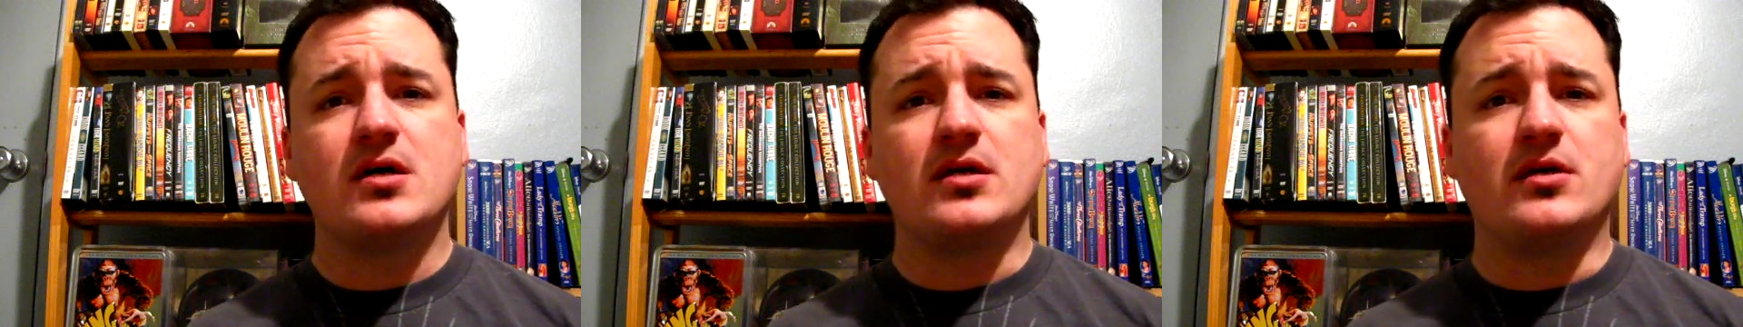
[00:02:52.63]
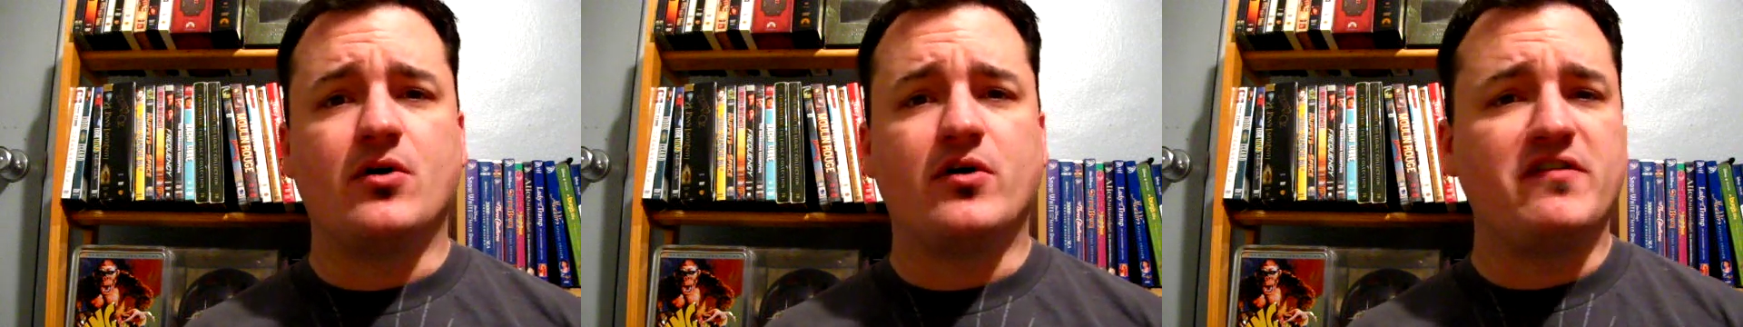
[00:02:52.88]

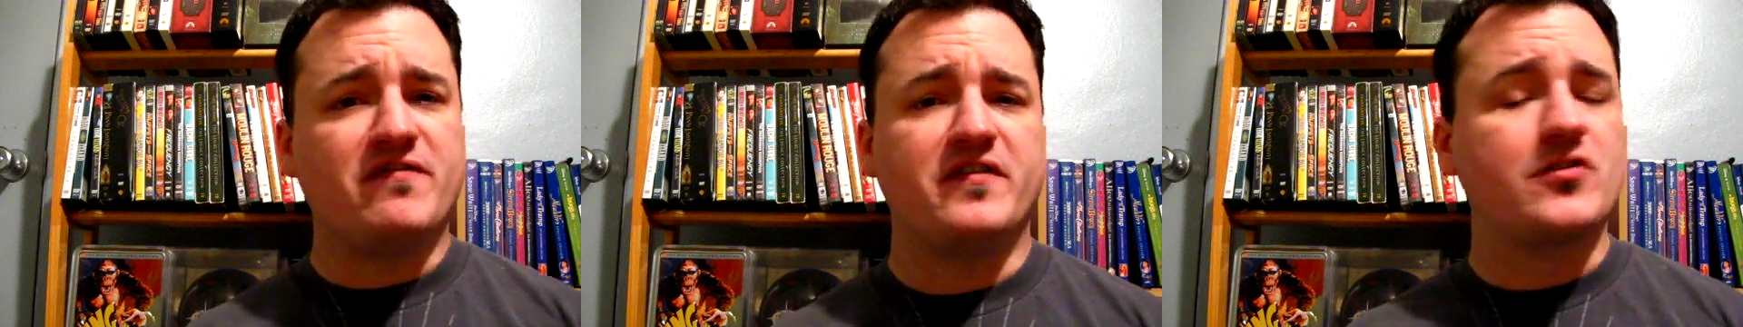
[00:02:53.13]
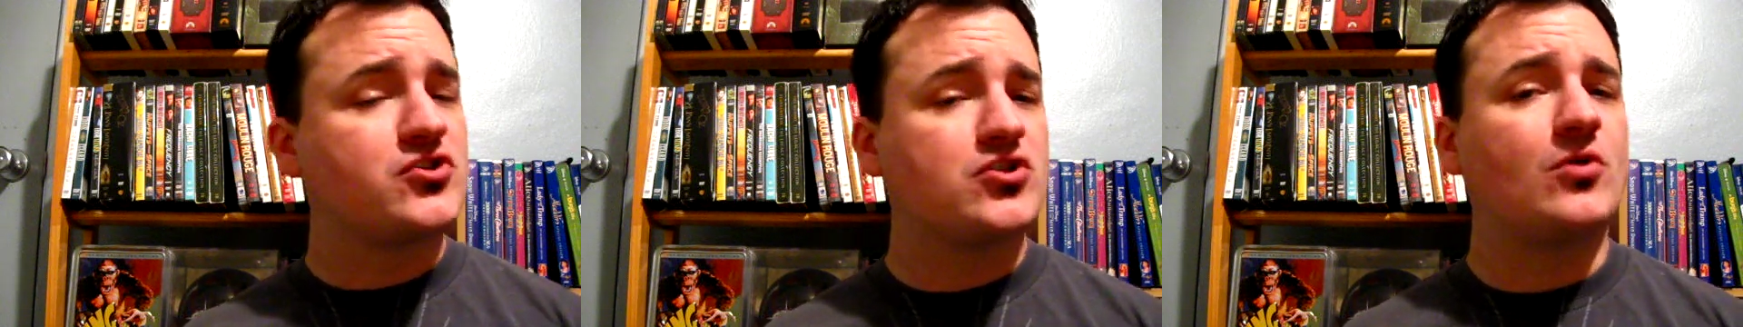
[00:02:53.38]
he
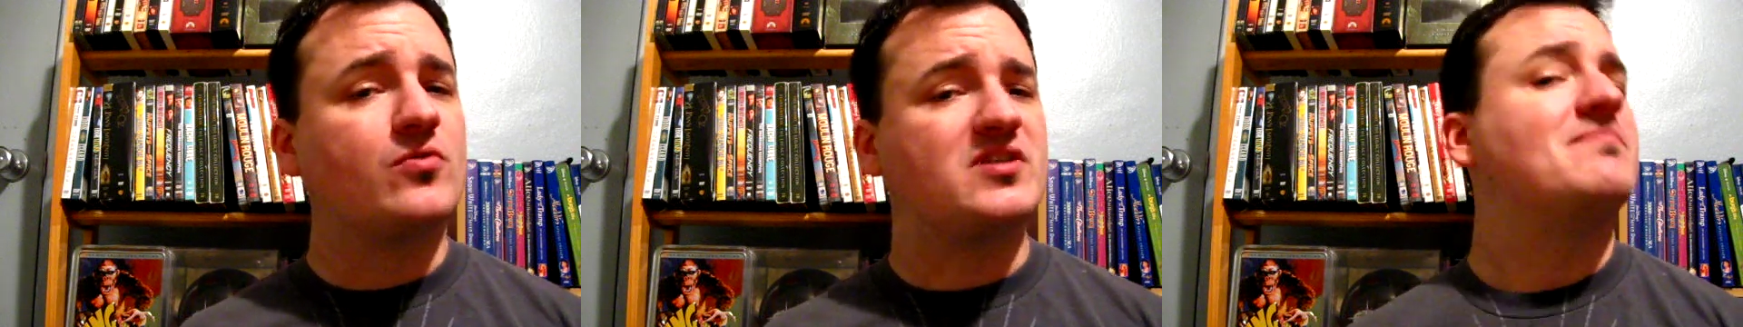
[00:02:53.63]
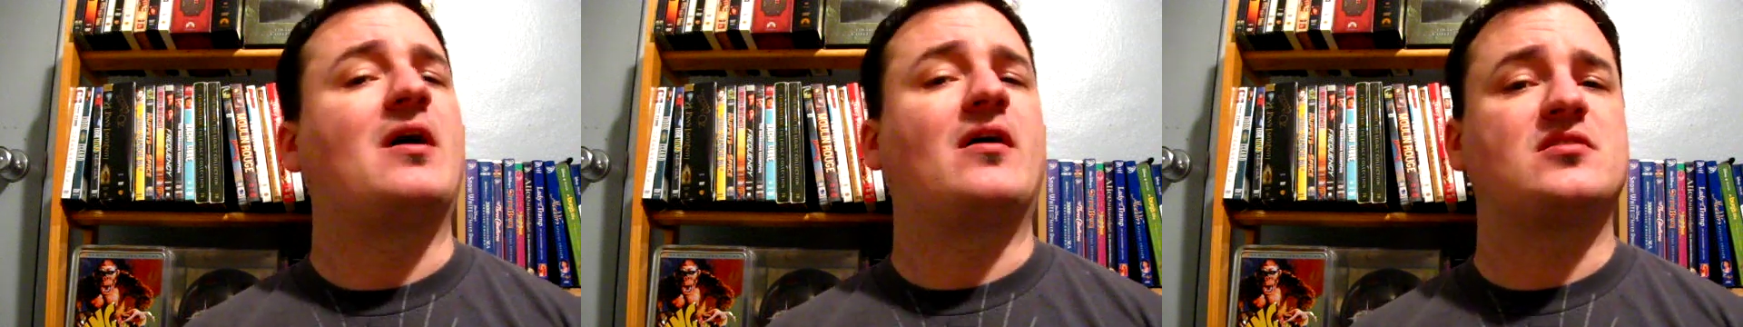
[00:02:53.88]
feels so
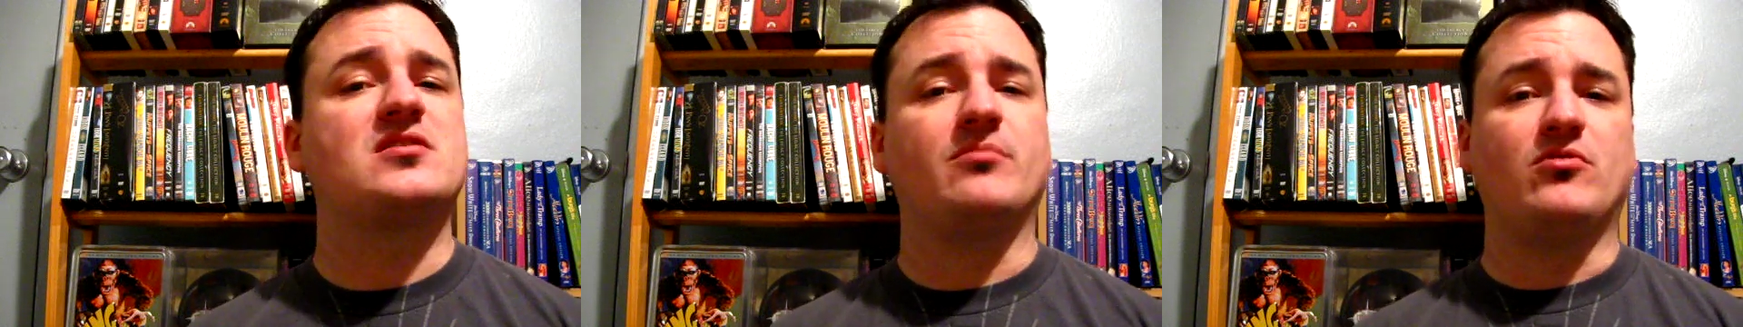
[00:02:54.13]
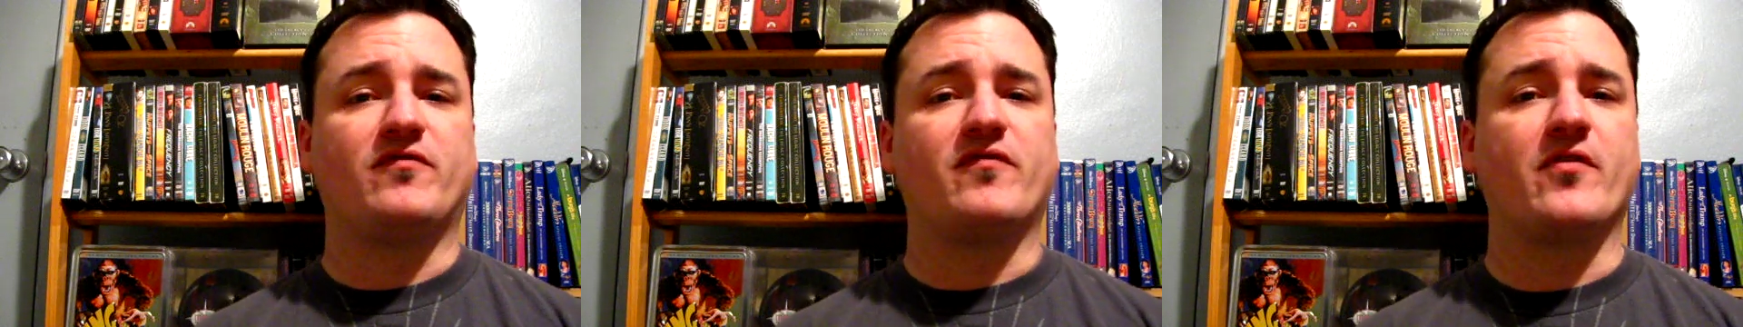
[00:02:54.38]

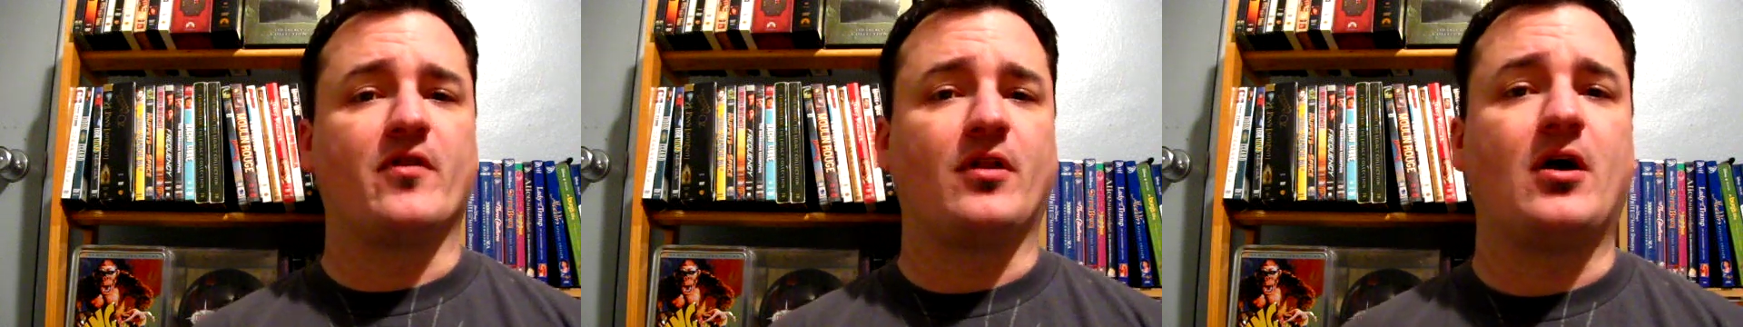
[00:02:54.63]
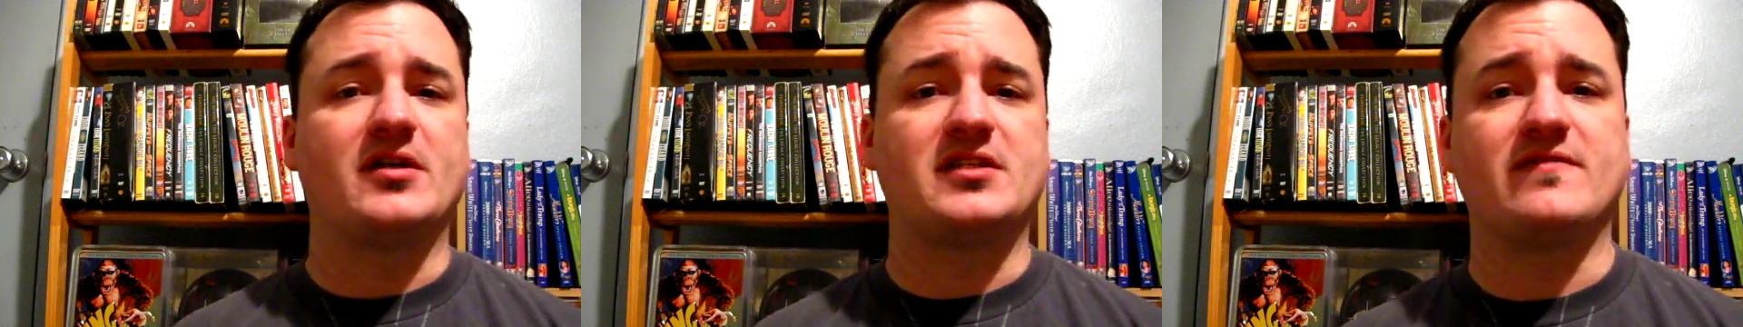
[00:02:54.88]
responsible for the
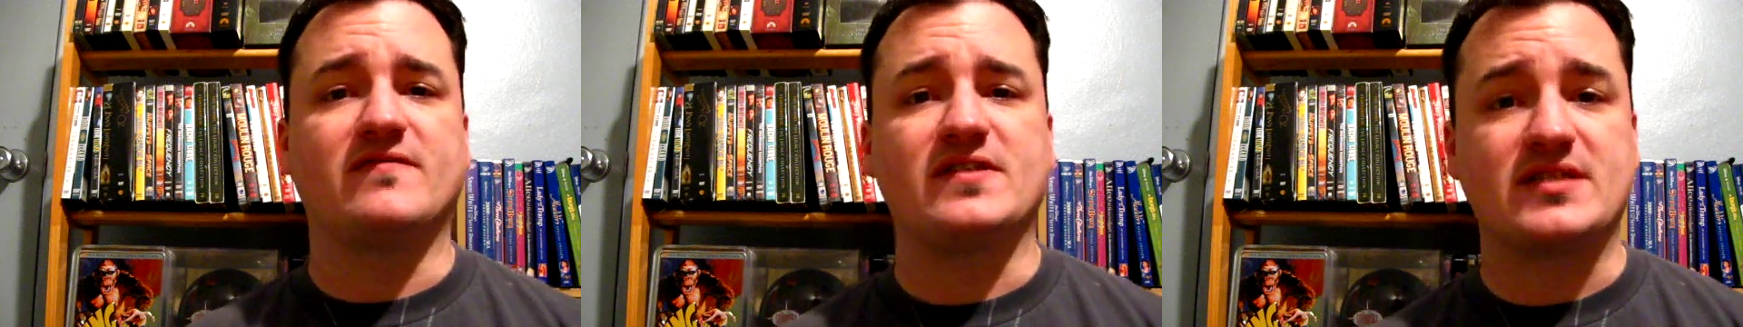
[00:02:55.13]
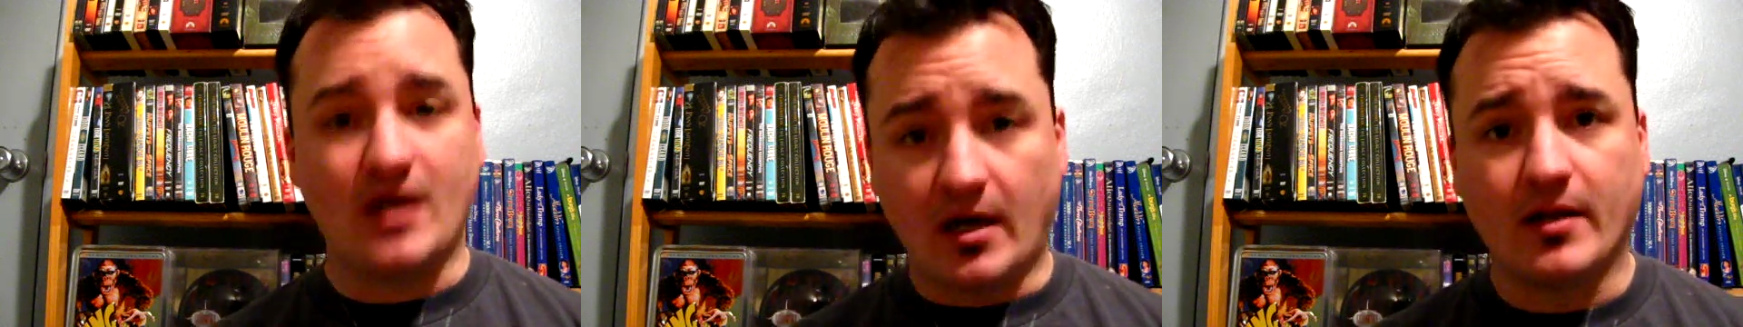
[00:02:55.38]
loss of
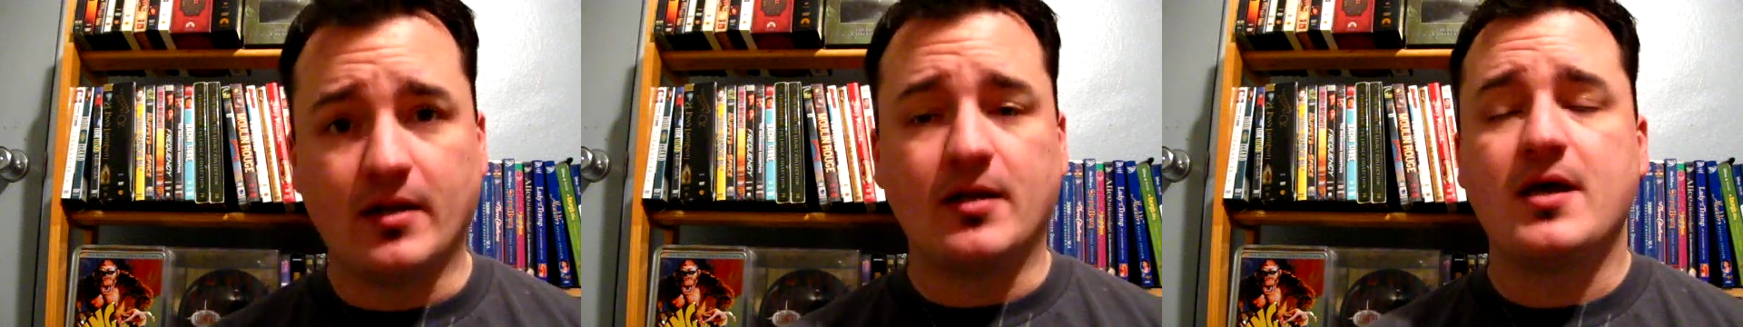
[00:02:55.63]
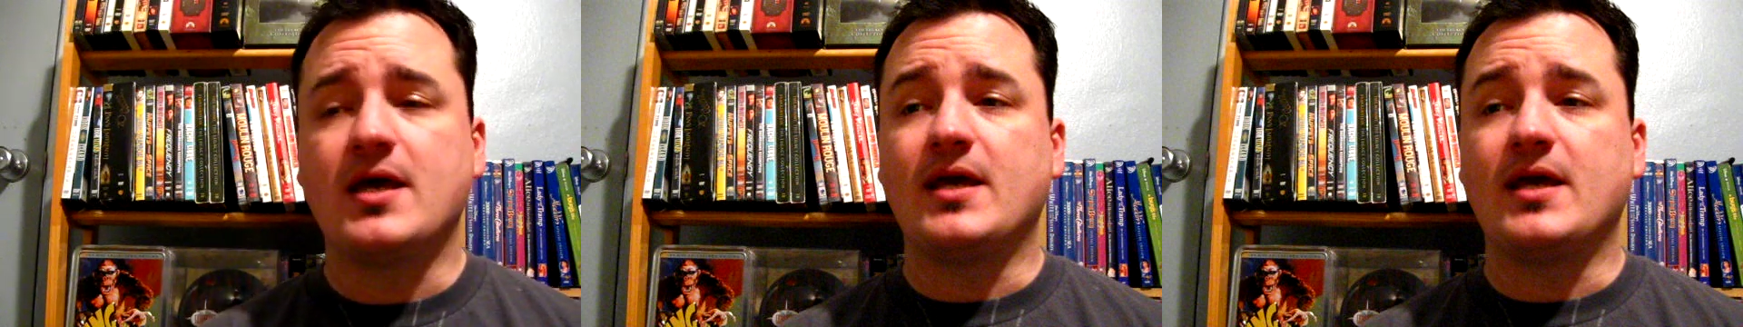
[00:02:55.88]
his son.